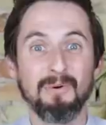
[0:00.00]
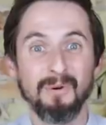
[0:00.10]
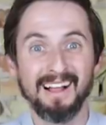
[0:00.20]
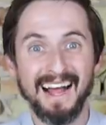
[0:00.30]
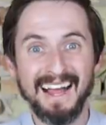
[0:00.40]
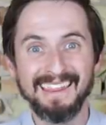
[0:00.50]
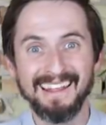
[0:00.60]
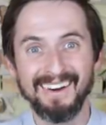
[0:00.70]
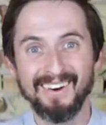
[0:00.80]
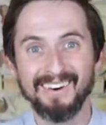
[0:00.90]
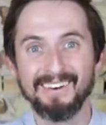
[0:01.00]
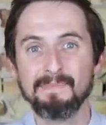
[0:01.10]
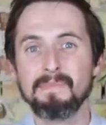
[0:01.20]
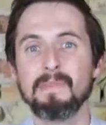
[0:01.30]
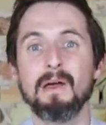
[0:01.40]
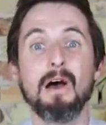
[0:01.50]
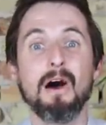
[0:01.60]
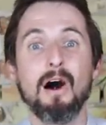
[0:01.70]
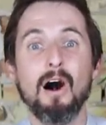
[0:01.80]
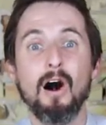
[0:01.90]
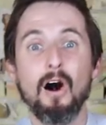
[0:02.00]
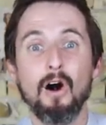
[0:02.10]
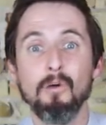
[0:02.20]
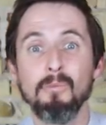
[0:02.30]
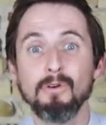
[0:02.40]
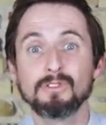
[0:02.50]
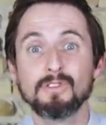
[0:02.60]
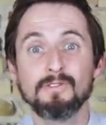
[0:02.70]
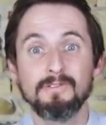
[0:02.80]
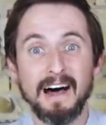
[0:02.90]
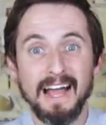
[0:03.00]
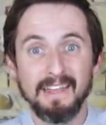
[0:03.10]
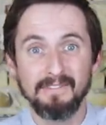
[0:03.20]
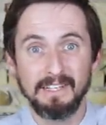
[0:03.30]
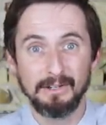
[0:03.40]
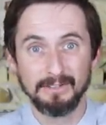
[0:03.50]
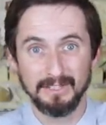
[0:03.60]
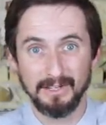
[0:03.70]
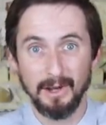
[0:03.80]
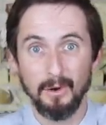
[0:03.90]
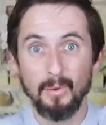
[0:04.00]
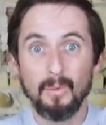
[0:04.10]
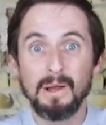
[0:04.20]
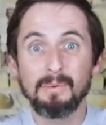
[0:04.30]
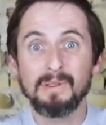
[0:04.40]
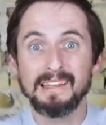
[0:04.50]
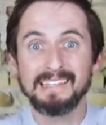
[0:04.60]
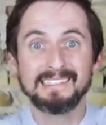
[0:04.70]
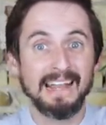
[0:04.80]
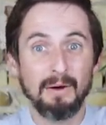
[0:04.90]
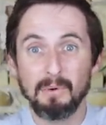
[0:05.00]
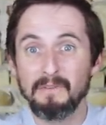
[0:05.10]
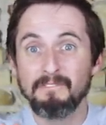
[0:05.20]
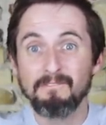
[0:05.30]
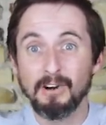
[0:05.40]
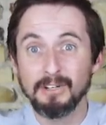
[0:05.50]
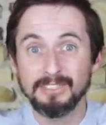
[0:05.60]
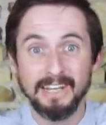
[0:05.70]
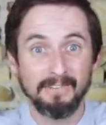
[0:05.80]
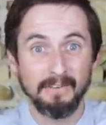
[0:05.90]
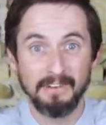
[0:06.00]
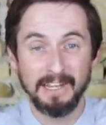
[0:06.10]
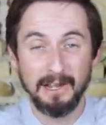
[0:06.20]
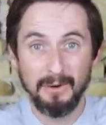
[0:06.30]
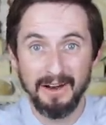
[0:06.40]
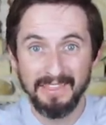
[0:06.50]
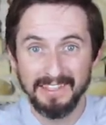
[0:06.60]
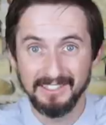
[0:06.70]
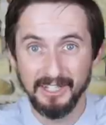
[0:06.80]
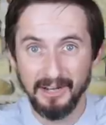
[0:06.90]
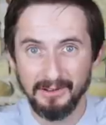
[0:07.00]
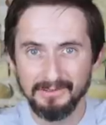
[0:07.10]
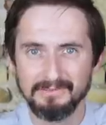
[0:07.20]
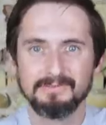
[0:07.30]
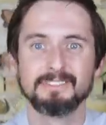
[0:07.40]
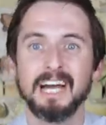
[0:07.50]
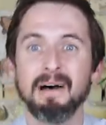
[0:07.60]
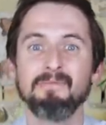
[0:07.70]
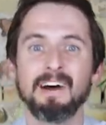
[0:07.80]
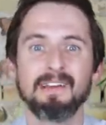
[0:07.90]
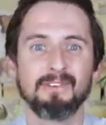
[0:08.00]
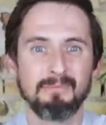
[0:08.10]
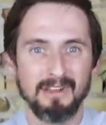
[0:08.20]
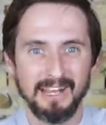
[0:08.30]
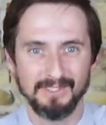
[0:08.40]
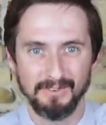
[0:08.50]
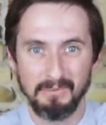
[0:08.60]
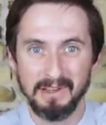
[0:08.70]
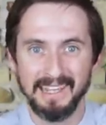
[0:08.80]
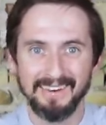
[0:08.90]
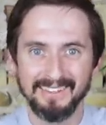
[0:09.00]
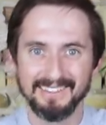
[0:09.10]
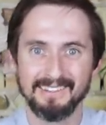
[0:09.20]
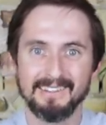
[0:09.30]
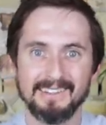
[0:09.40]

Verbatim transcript: Well, hi there. Almost five years ago, we released our first ever video on this channel, Top 5 Reptiles for Beginners.